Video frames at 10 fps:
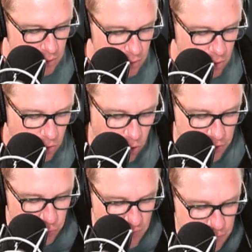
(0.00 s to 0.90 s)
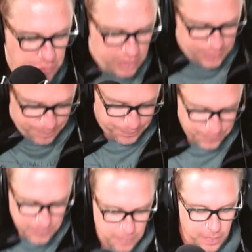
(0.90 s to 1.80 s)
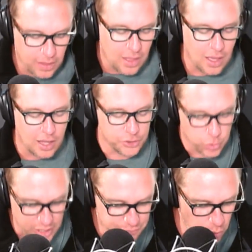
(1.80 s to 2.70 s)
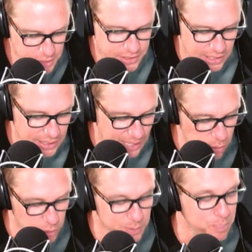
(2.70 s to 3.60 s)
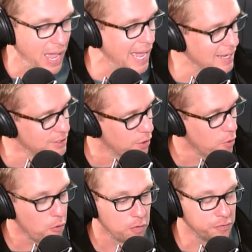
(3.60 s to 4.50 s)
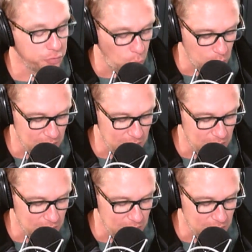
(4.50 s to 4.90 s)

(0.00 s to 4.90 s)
uh -huh. along the riverfront. In 2014, he was banned for